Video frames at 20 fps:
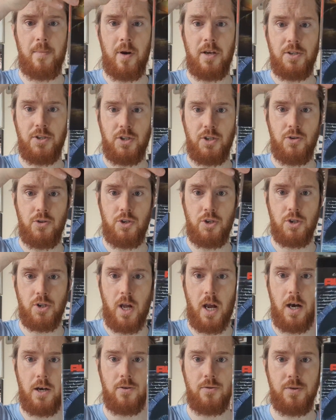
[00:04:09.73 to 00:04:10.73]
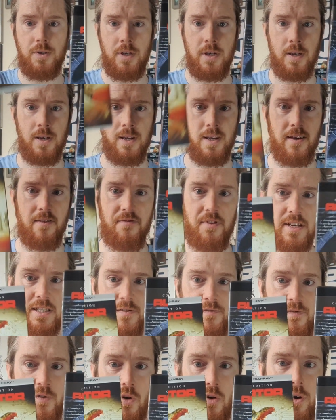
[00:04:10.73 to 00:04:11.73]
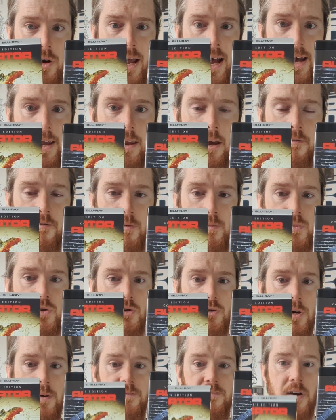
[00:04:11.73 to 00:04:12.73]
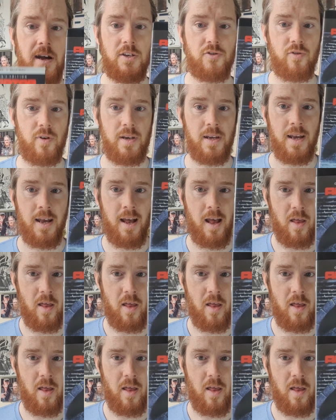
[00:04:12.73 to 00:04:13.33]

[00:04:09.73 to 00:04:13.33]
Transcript: much you should own this 4K from Scream Factory.